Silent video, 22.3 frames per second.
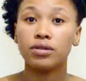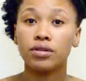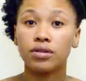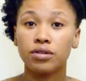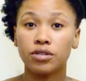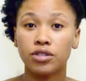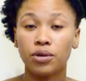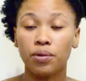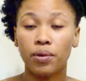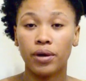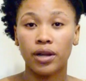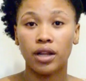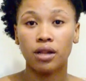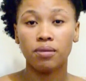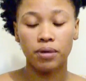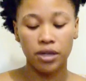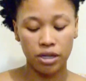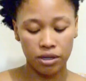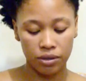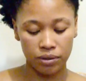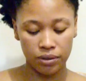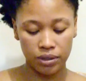So what I'll
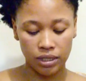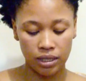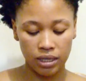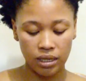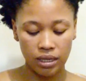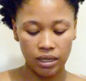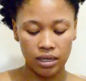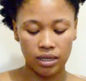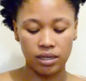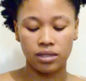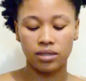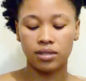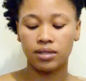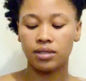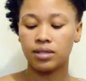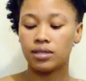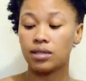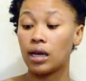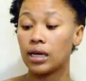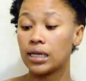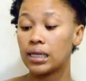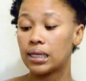be using
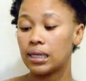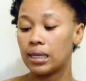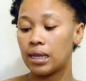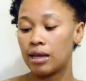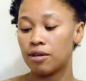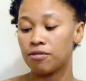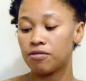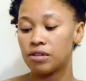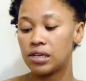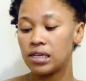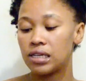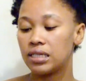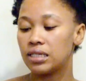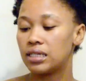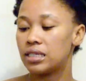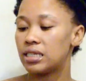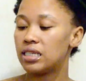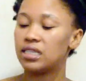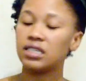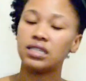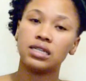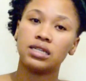is Dark and
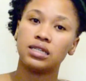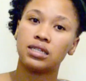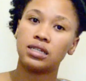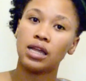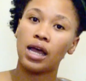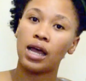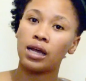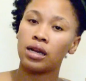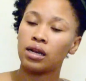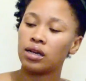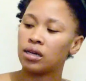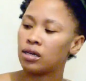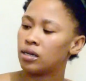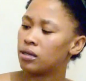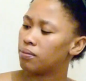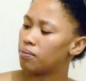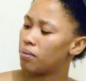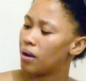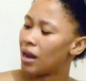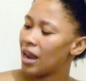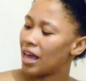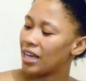Lovely's Easy Styler
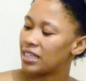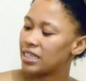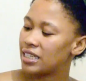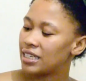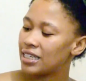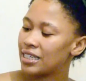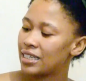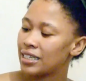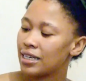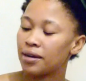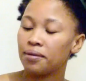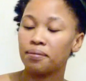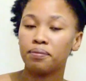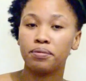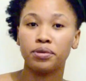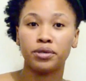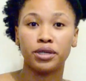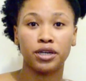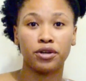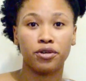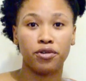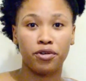Plaiting
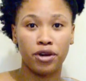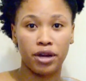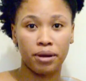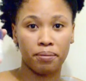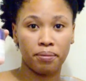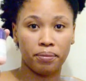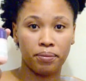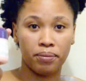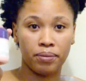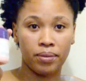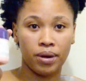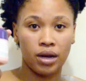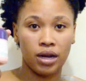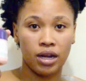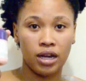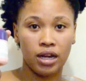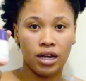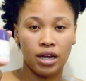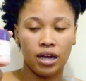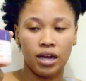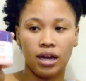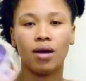Pudding Cream.
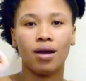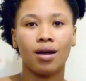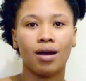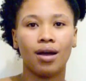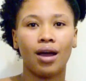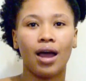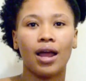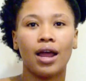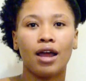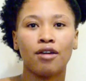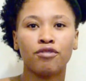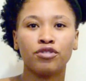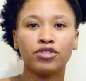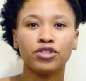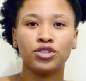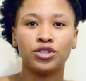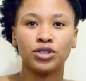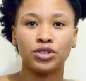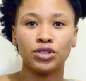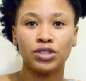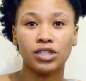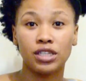I
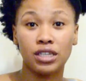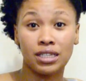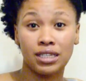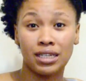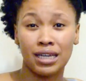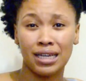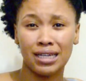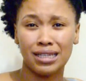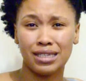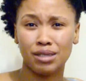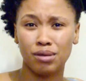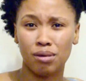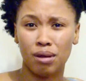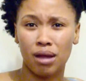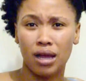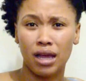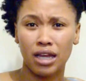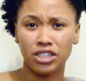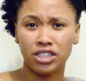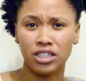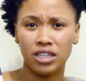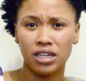haven't used it yet, so I
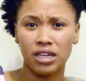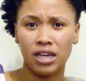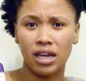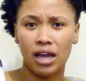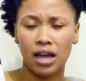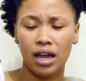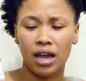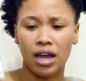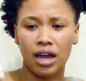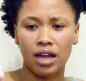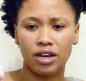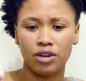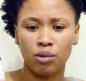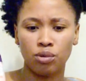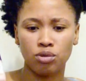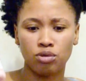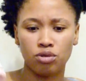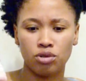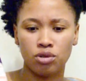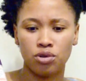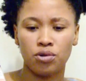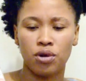actually
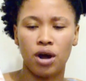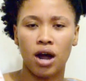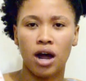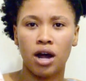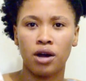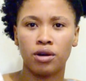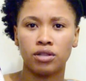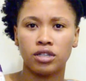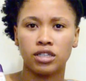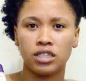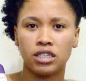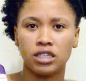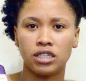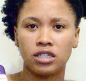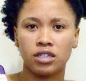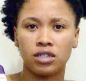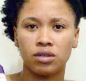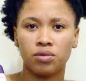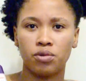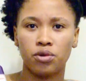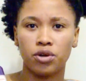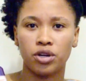don't know how this is
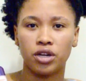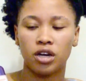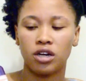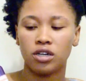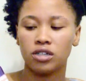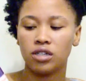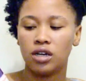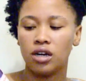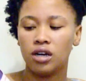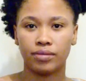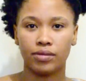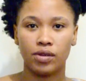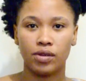going to work out.